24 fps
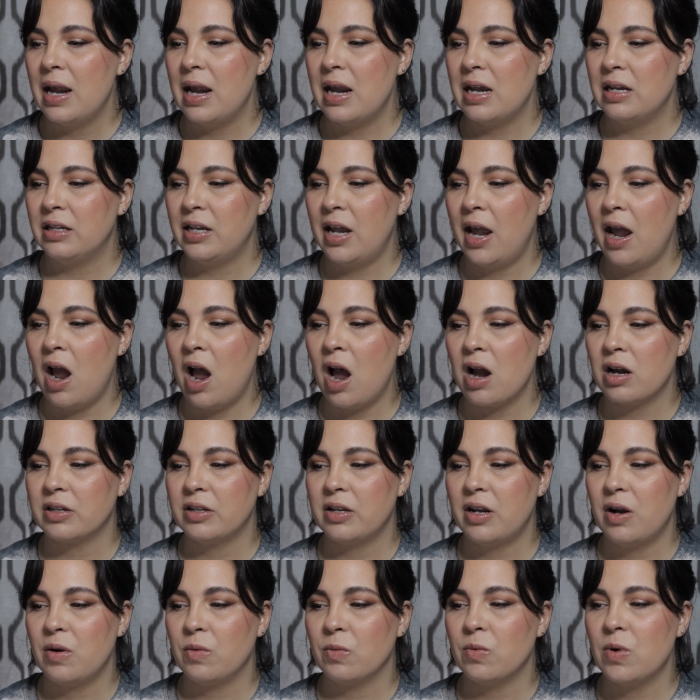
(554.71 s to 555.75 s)

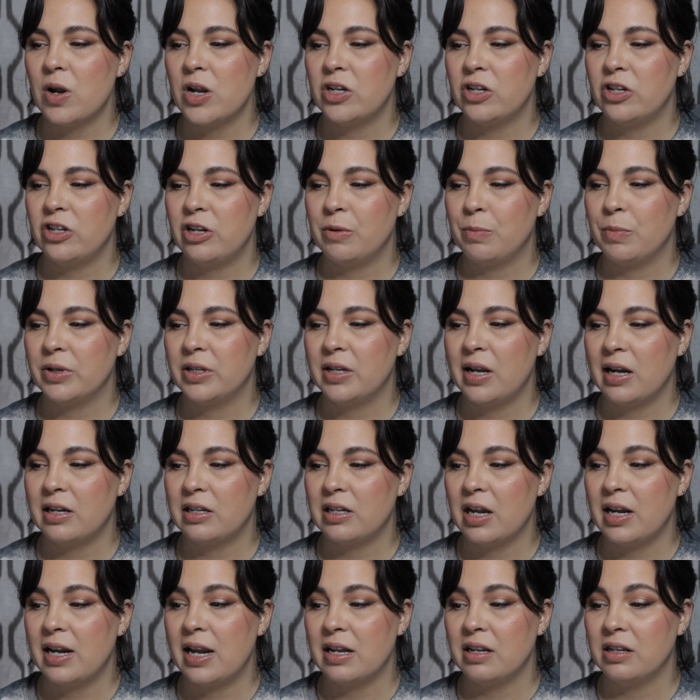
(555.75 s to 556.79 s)
Antioxidant rich to
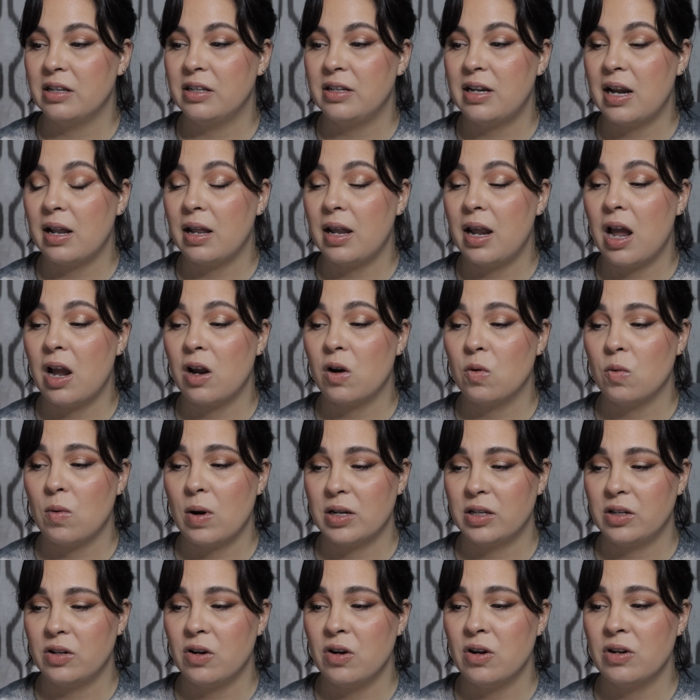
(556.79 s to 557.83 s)
protect against daily
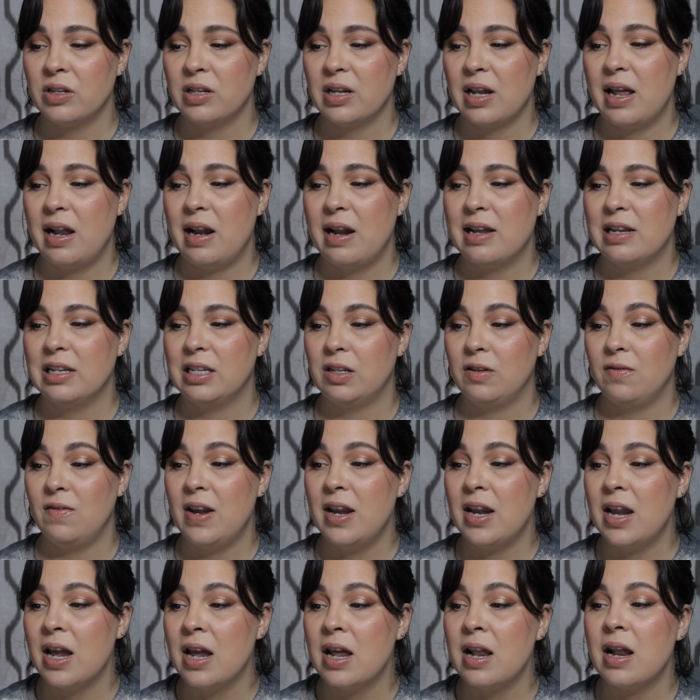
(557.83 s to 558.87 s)
aggressors. It is
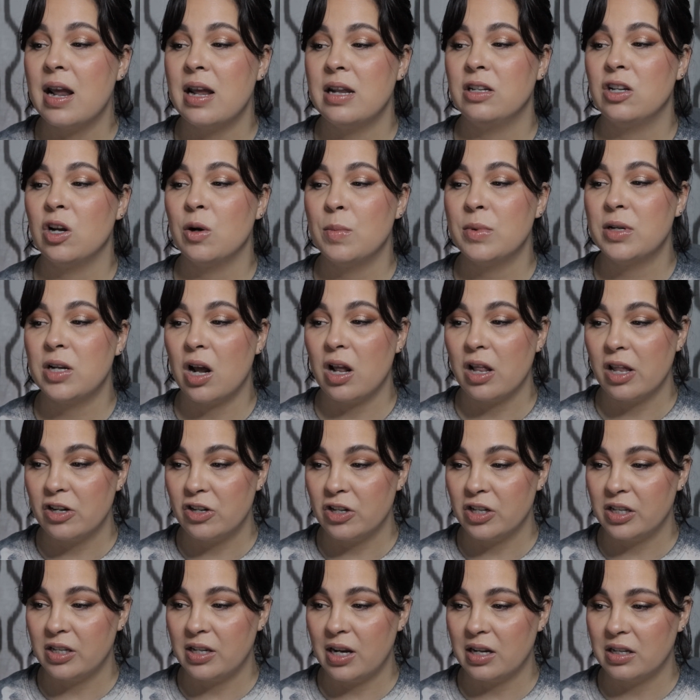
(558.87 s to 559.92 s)
vegan and
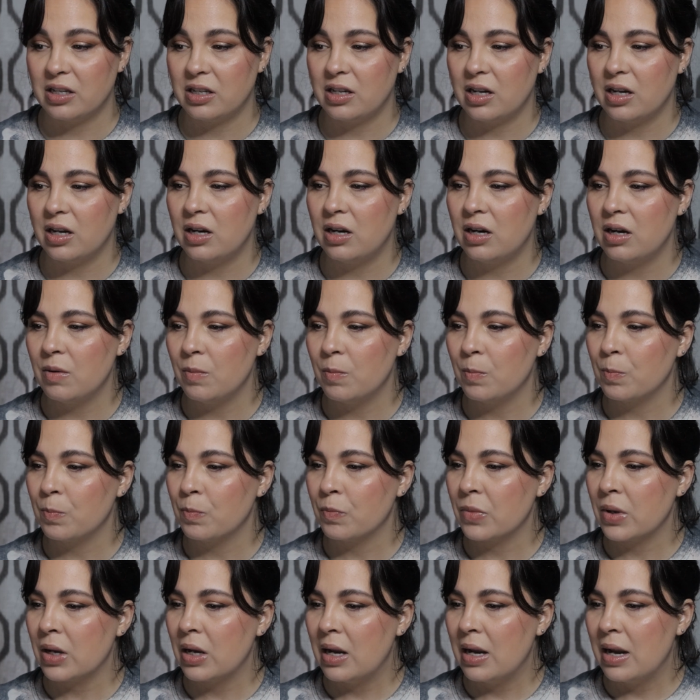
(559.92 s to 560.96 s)
dermatologist tested.
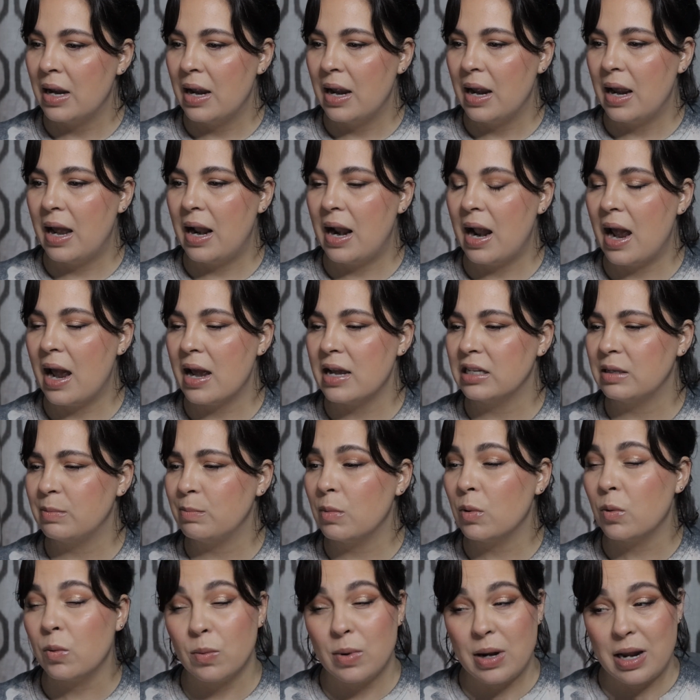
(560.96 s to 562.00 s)
It has
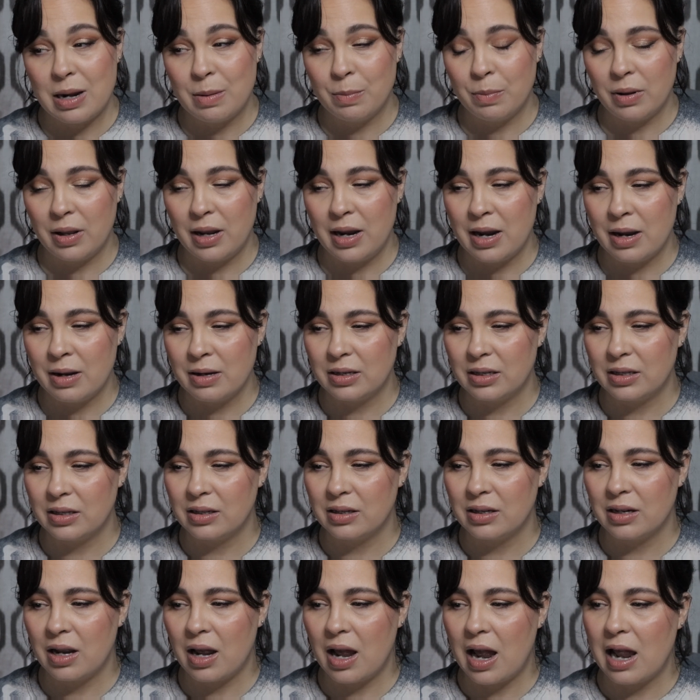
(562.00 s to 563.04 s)
marine
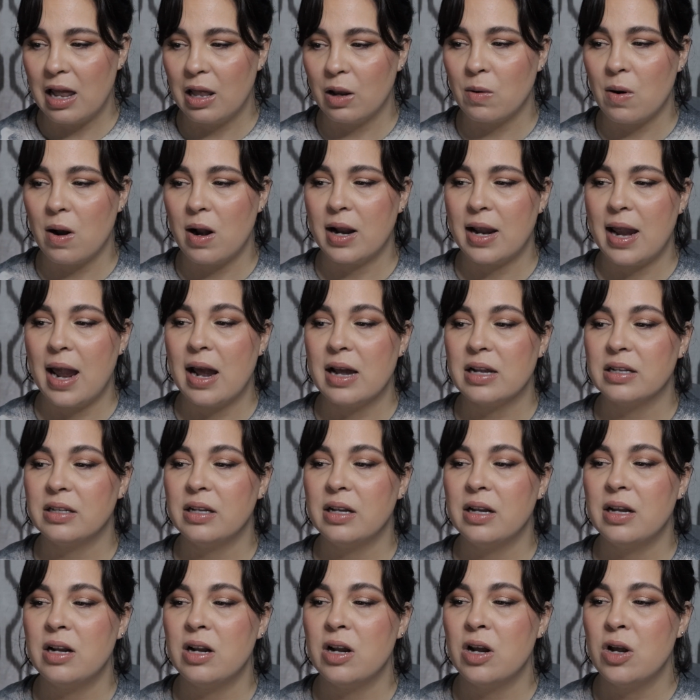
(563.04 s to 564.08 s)
plants, hyaluronic
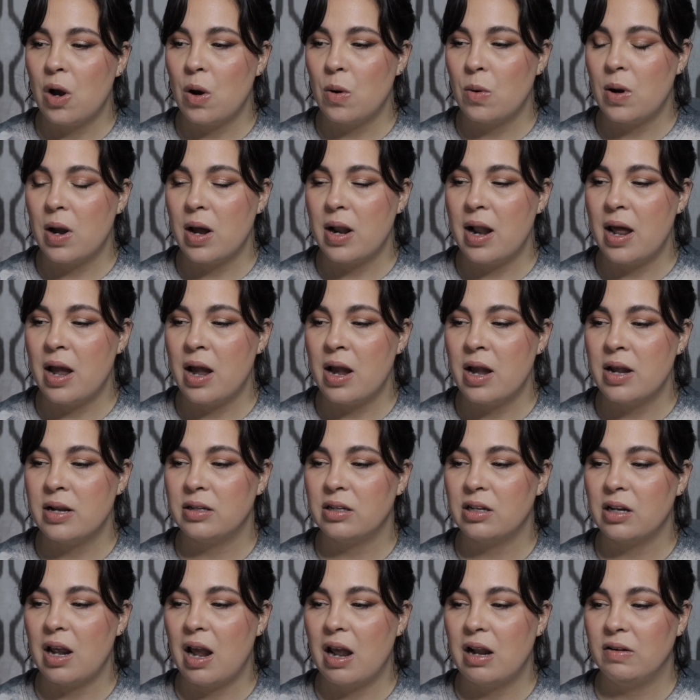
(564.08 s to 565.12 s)
acid,
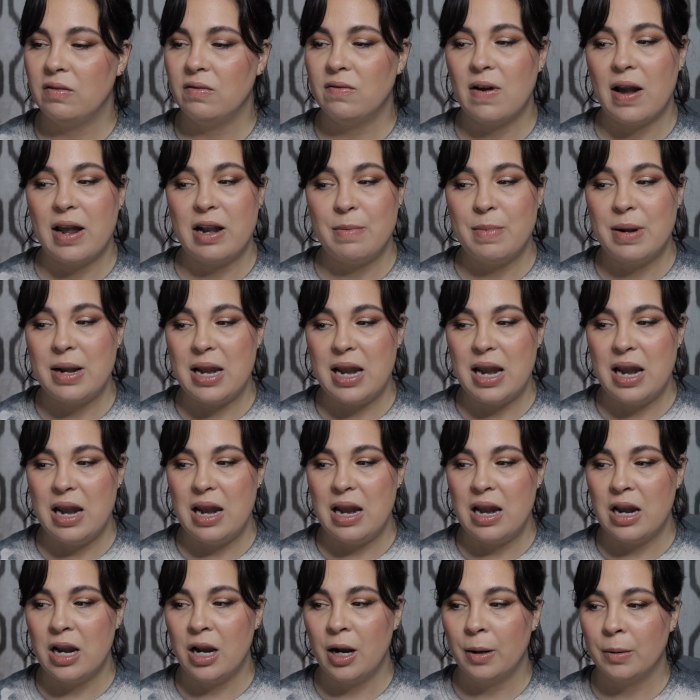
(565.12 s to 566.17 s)
coconut, and vitamin
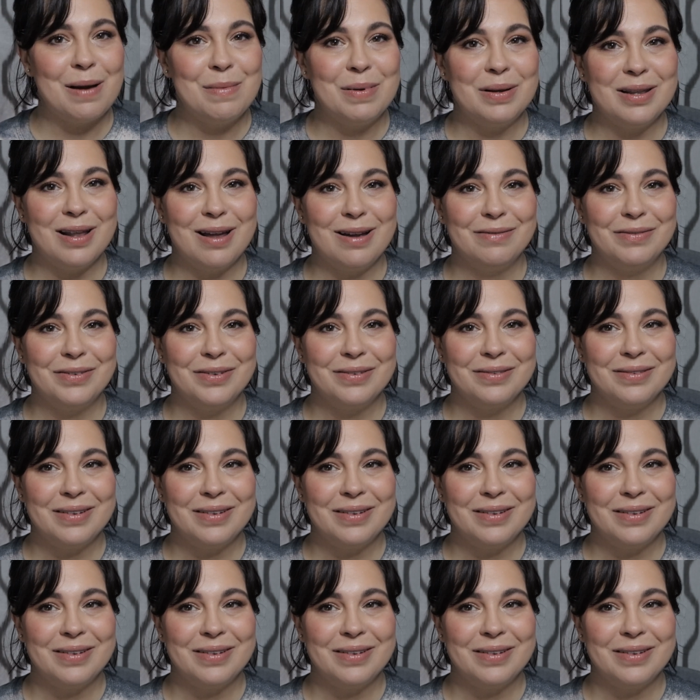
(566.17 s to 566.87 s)
E. I'm in love.